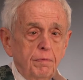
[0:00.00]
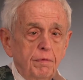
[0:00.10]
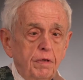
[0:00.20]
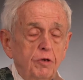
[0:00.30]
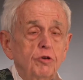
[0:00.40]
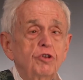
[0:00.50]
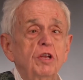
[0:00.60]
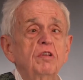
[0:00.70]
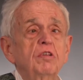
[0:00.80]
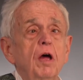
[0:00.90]

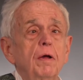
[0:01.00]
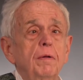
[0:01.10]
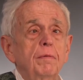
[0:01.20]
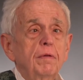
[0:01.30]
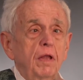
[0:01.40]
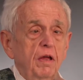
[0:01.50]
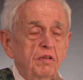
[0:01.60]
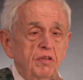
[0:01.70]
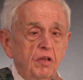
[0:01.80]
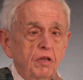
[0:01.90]
liturgies.
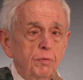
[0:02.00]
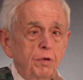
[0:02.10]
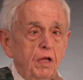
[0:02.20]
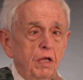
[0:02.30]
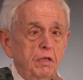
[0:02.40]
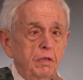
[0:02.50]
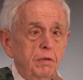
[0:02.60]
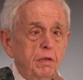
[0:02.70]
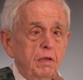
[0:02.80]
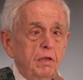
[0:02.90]
Last Sunday we had
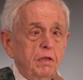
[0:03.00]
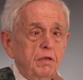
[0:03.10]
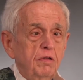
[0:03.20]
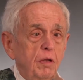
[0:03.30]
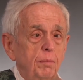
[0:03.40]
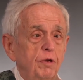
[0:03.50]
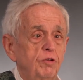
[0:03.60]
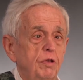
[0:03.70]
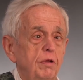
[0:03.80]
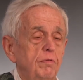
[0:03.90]

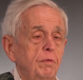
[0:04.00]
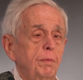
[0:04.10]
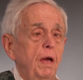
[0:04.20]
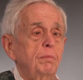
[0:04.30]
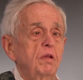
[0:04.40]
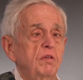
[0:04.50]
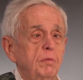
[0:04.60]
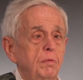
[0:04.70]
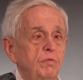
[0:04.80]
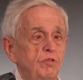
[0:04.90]
celebration of the
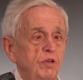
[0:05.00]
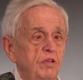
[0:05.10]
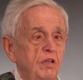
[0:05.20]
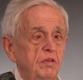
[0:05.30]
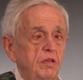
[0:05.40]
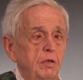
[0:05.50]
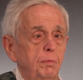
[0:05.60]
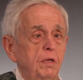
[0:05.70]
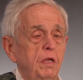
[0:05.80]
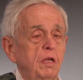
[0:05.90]
baptism of Jesus and the
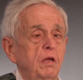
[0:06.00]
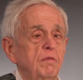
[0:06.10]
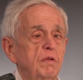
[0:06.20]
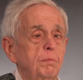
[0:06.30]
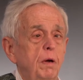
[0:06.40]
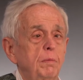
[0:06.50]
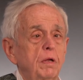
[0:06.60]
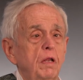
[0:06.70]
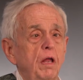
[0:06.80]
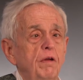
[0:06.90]
beginning of his
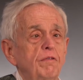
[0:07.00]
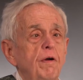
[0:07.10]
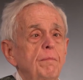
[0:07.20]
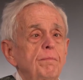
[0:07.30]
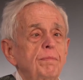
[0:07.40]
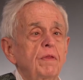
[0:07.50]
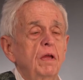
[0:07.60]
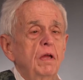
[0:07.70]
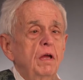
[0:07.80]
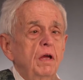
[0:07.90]
public life.
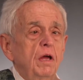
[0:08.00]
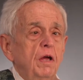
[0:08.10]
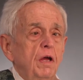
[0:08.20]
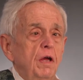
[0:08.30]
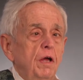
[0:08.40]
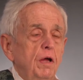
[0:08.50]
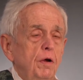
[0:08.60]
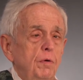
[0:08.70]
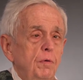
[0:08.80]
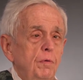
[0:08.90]

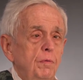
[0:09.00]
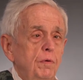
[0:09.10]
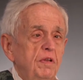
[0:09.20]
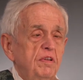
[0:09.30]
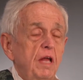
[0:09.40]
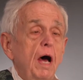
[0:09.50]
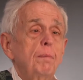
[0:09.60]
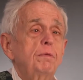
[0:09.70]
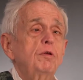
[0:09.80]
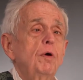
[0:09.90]
We
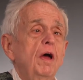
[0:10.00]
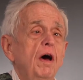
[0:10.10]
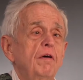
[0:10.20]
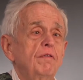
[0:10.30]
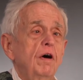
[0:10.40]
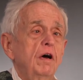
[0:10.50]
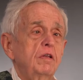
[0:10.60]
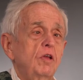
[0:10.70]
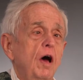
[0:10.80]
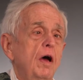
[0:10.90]
stopped to have a
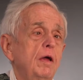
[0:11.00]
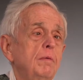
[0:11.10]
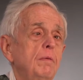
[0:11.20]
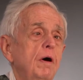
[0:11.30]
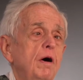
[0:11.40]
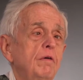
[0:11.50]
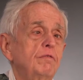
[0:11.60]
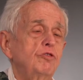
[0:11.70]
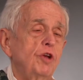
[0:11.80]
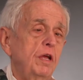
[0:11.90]
time of
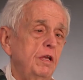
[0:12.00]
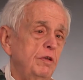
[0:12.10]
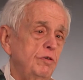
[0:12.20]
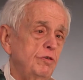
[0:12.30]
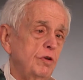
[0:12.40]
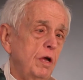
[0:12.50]
change